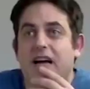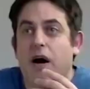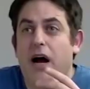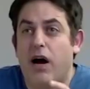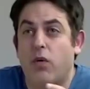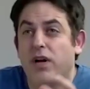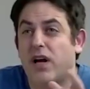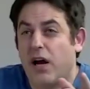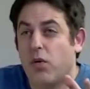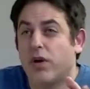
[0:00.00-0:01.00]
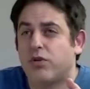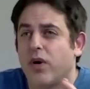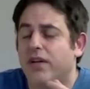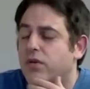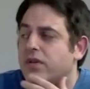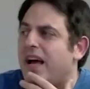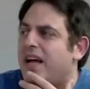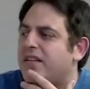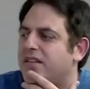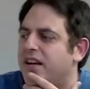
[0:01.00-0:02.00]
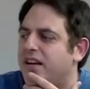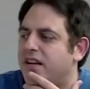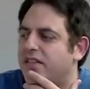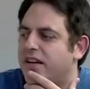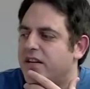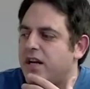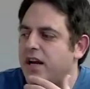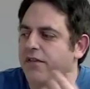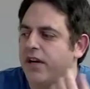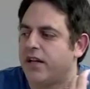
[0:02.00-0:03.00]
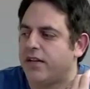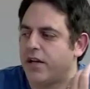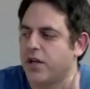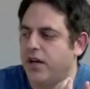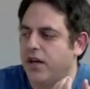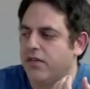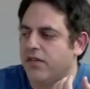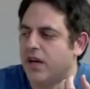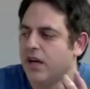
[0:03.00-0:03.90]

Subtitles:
I want to add to that essentially I think that engineers,